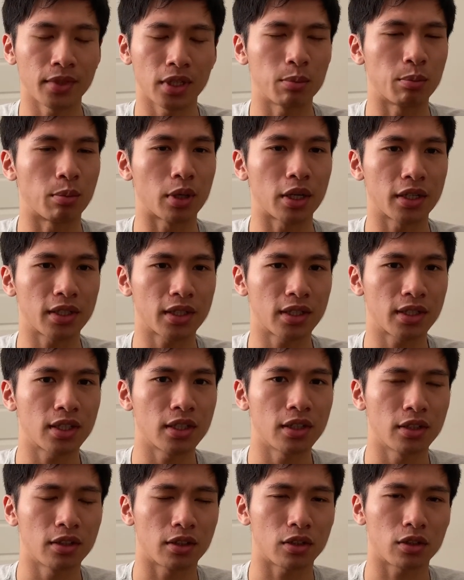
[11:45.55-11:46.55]
but
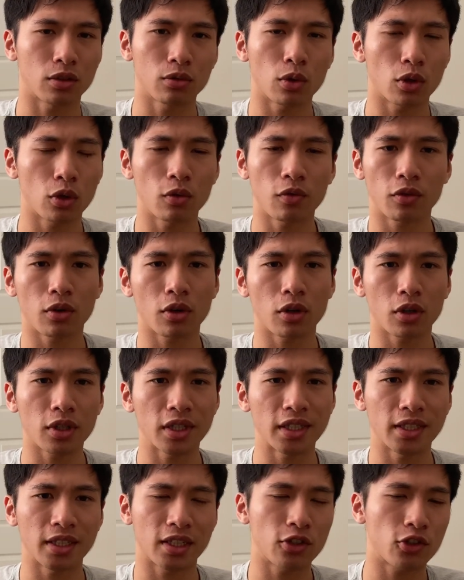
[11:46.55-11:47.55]
overall
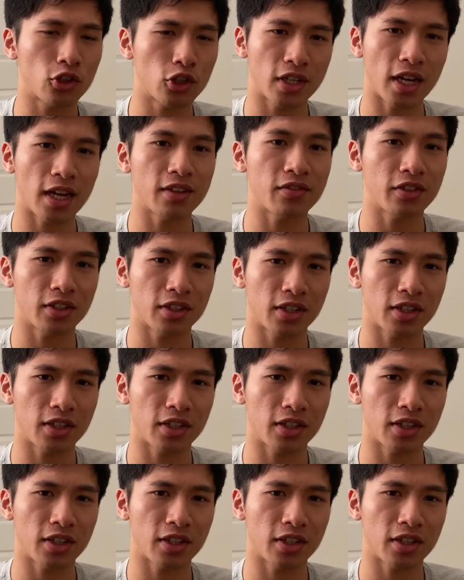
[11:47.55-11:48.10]
it, it just have,